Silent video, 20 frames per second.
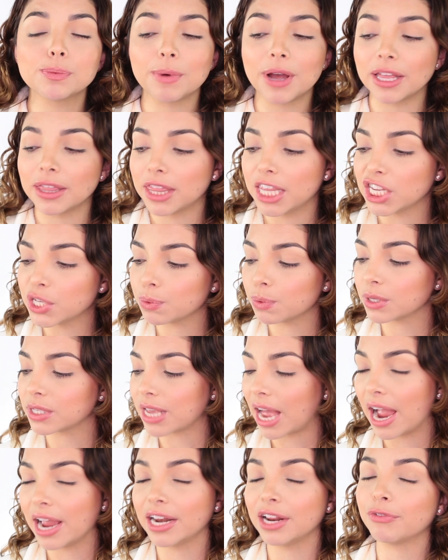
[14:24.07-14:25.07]
but this was
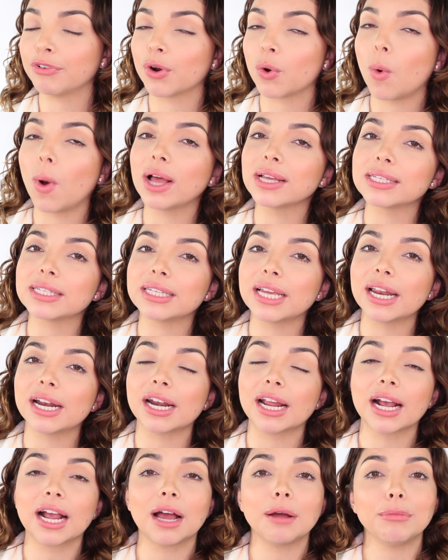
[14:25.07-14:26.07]
highly requested
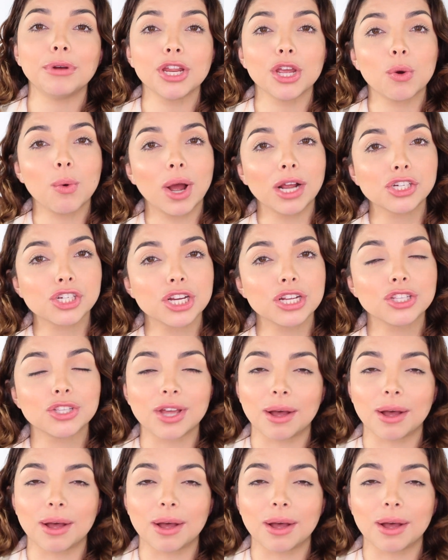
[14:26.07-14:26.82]
and I got many questions.